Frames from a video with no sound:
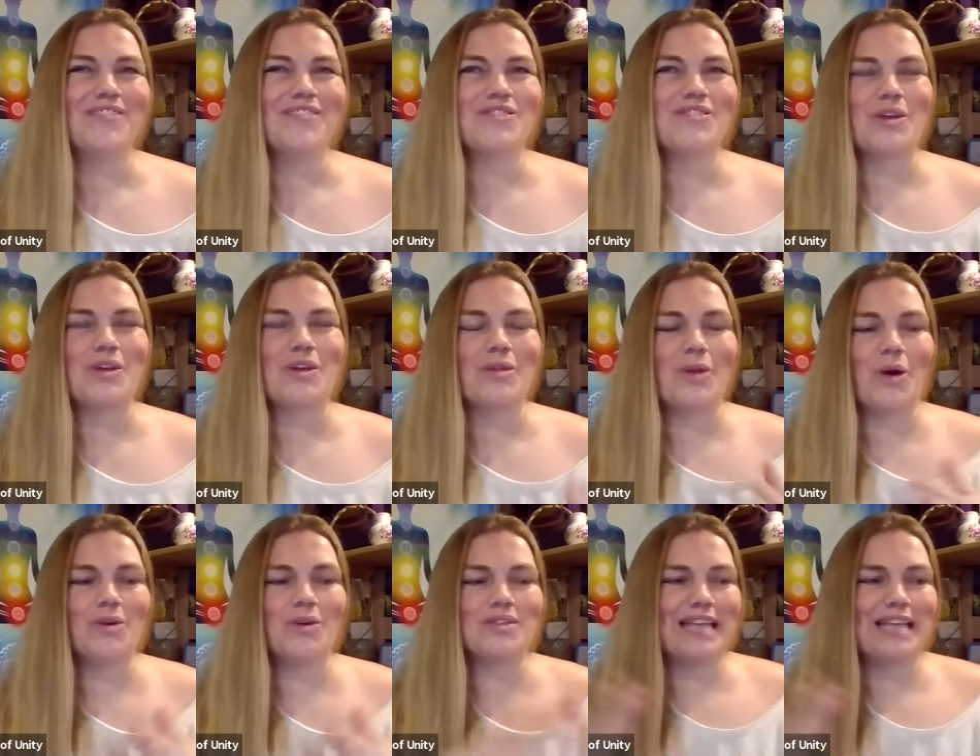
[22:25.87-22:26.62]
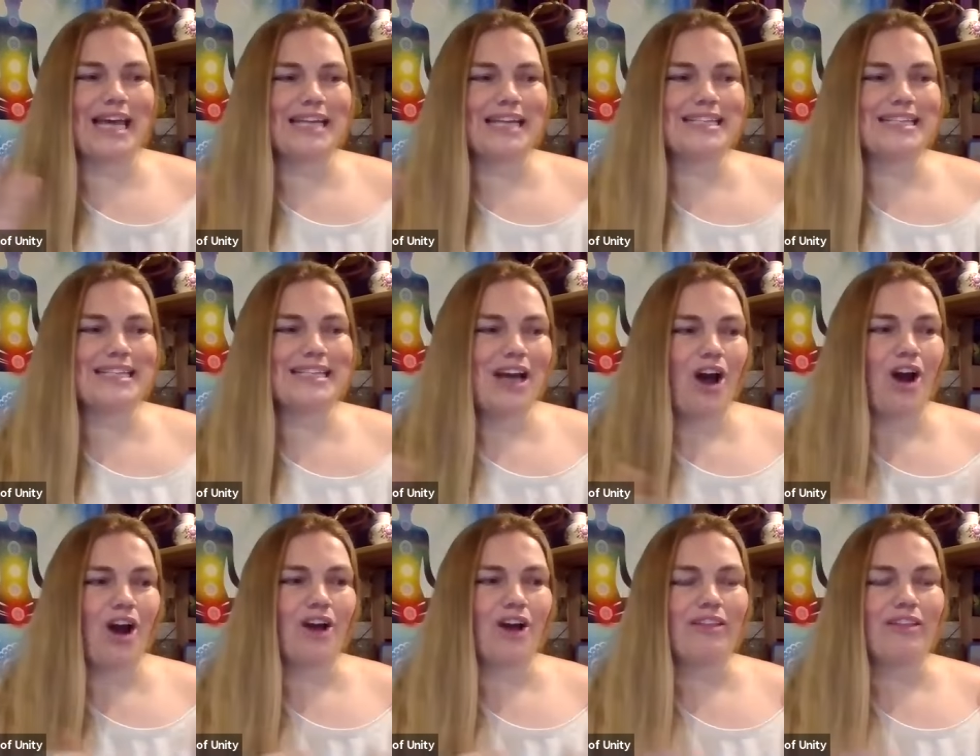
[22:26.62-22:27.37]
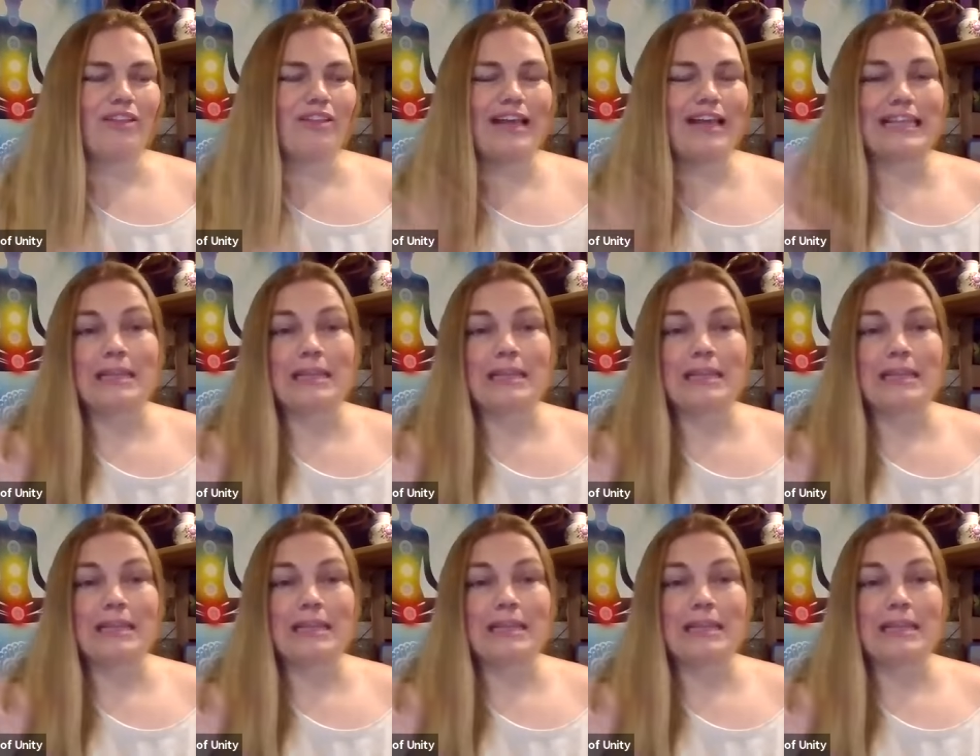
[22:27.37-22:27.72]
So those that are like